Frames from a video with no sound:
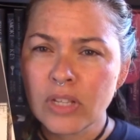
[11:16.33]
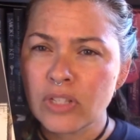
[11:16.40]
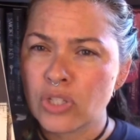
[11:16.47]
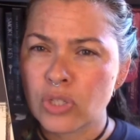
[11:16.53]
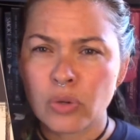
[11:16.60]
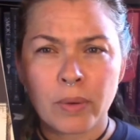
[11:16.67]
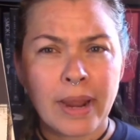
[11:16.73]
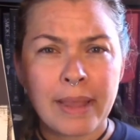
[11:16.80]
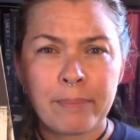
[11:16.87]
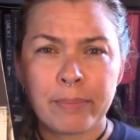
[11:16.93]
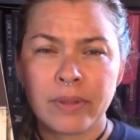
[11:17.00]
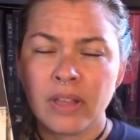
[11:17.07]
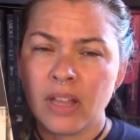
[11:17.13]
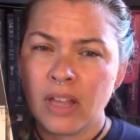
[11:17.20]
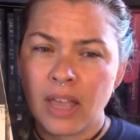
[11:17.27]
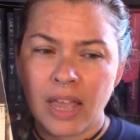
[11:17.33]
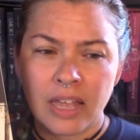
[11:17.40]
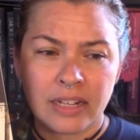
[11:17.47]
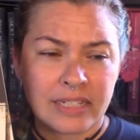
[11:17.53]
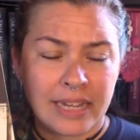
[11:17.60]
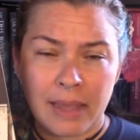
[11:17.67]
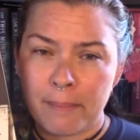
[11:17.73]
scrape
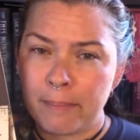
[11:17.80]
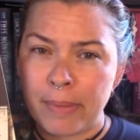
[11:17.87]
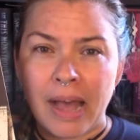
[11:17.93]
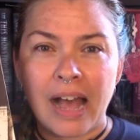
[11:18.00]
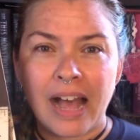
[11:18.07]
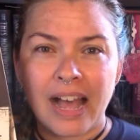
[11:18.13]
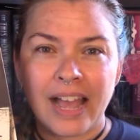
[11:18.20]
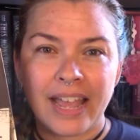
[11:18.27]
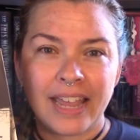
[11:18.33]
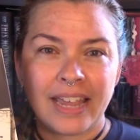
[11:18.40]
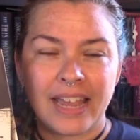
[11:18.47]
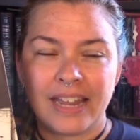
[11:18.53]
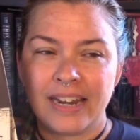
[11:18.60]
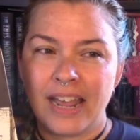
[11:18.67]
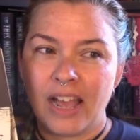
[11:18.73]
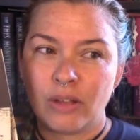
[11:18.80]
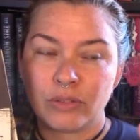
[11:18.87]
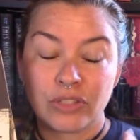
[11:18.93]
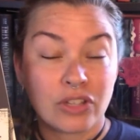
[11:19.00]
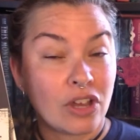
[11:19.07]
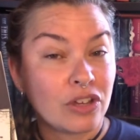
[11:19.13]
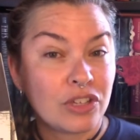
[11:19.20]
to get by and how
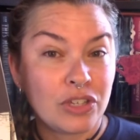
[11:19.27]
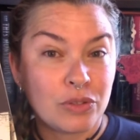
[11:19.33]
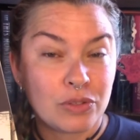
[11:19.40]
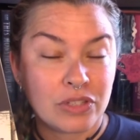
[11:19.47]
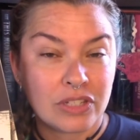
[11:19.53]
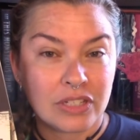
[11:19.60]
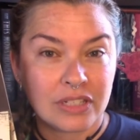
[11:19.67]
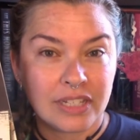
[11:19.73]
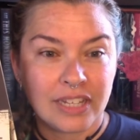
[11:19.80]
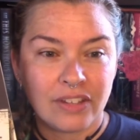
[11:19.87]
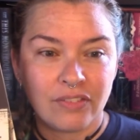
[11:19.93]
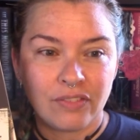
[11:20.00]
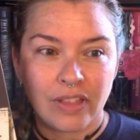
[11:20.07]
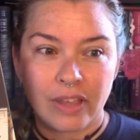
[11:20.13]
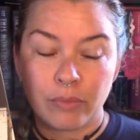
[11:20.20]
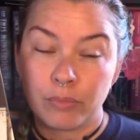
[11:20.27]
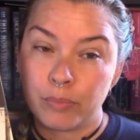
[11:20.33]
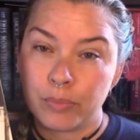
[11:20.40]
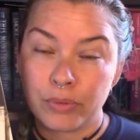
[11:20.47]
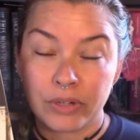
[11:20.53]
Skunk used to live like